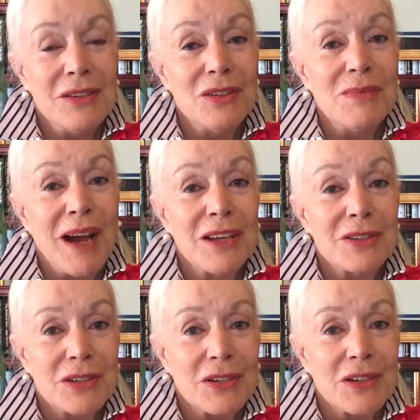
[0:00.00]
to my
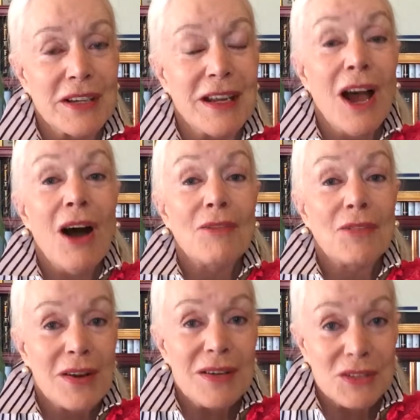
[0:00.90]
attorney
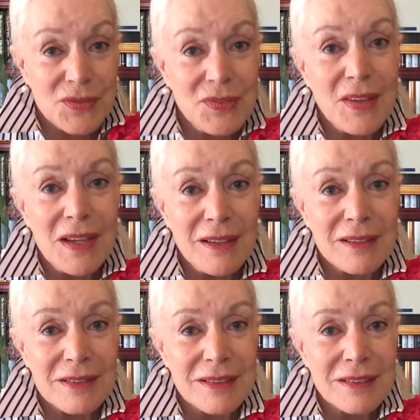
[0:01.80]
for his fees.